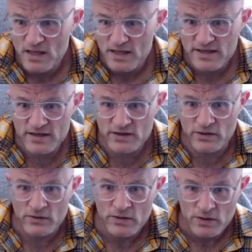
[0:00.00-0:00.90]

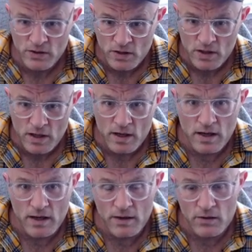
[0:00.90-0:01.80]
Here,
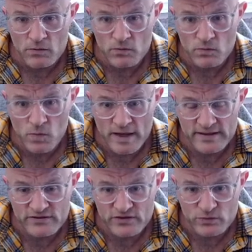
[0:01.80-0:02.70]
white
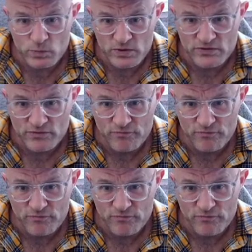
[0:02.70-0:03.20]
is just worse.